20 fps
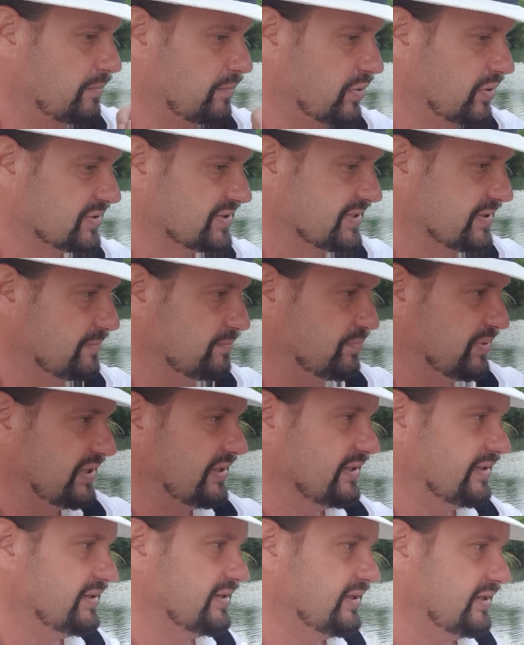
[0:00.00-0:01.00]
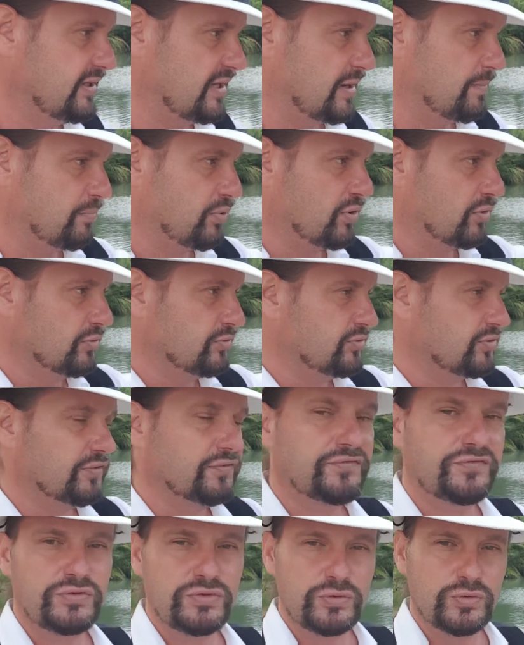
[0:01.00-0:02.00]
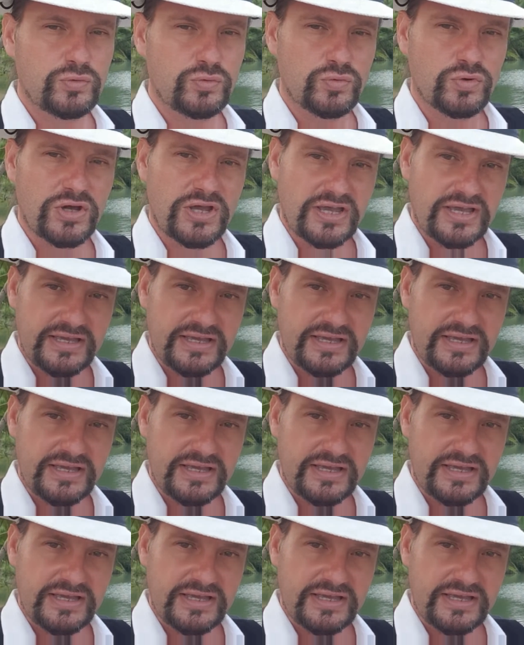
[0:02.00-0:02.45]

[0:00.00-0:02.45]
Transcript: possibility, a point of view